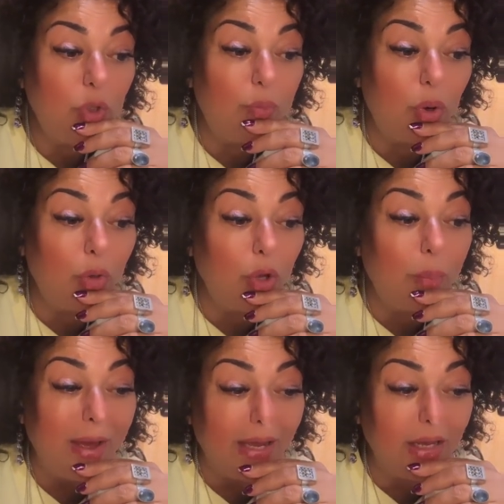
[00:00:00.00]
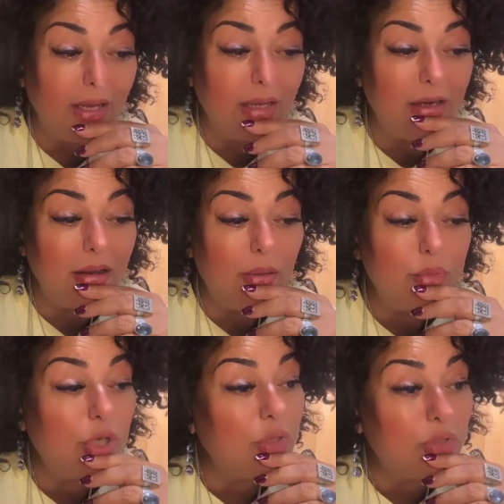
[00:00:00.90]
You broke your back again.
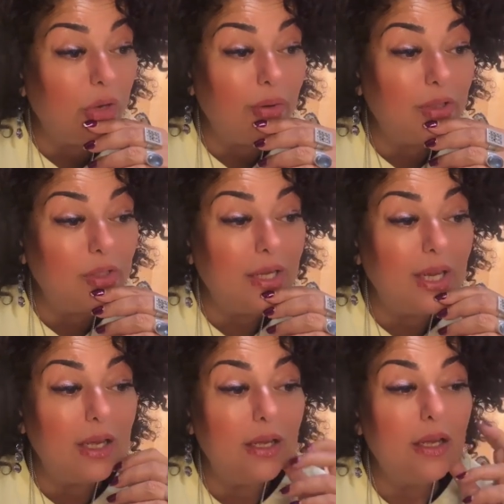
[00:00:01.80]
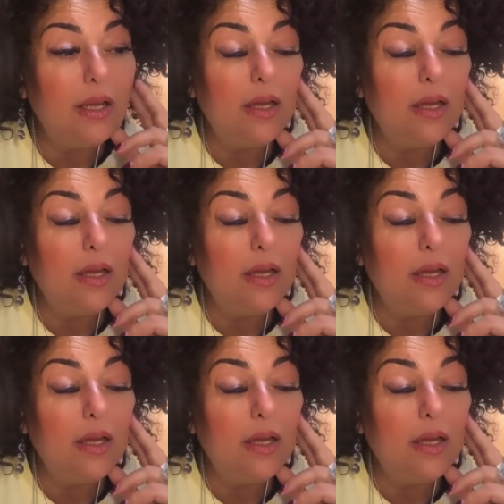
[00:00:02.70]
I'm so sorry to hear.